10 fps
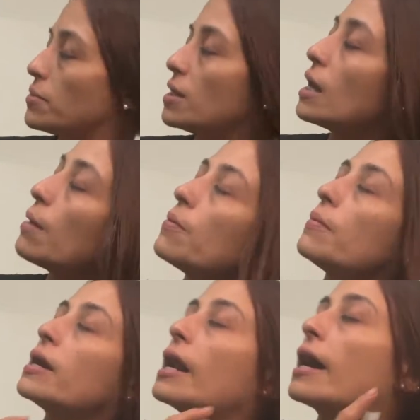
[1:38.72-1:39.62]
the nape of
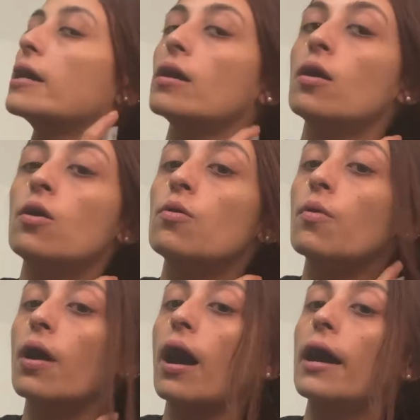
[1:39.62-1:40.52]
my neck
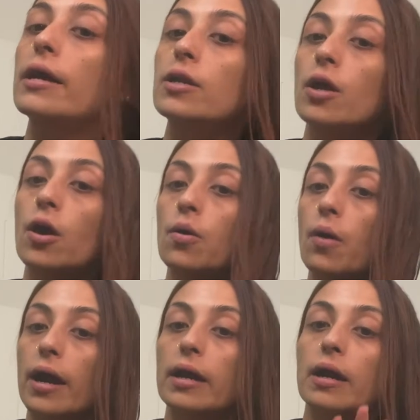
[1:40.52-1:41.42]
where I know
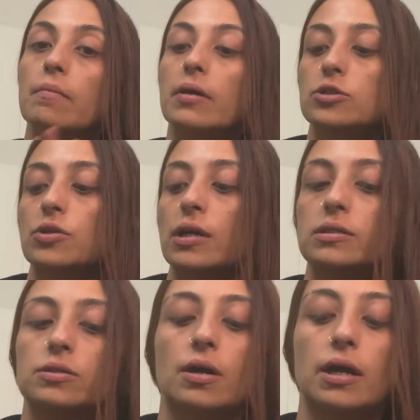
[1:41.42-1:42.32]
I get my dreads,
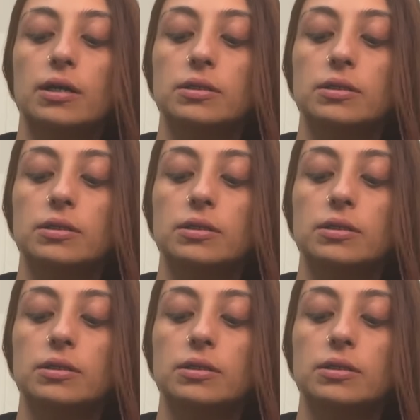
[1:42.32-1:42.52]
you guys.